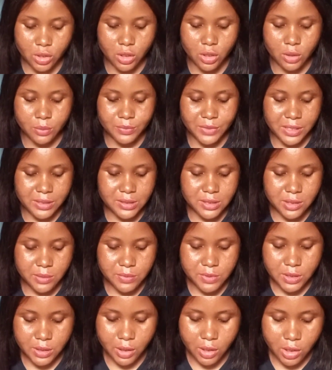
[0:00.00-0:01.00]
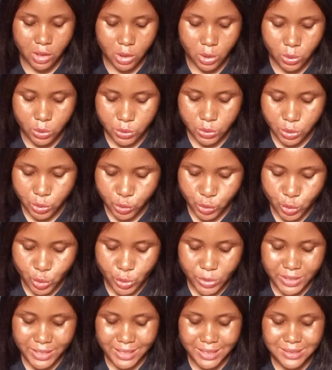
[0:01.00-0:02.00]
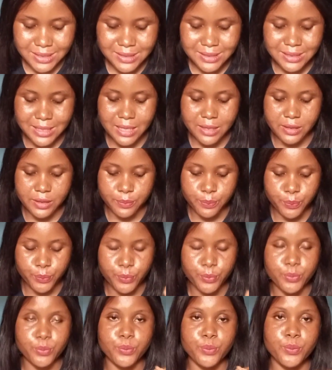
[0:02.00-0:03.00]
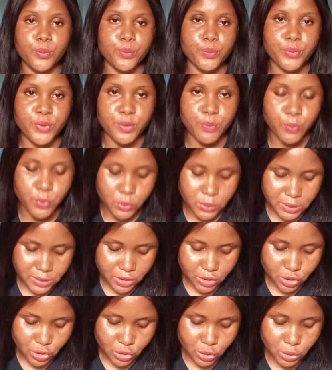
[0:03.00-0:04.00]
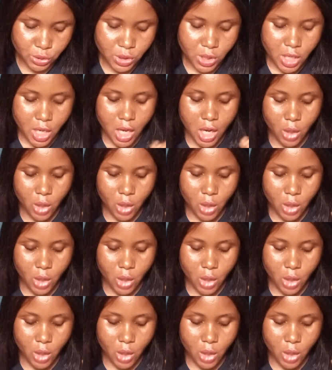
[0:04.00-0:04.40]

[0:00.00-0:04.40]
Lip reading: there is something called unique selling preposition,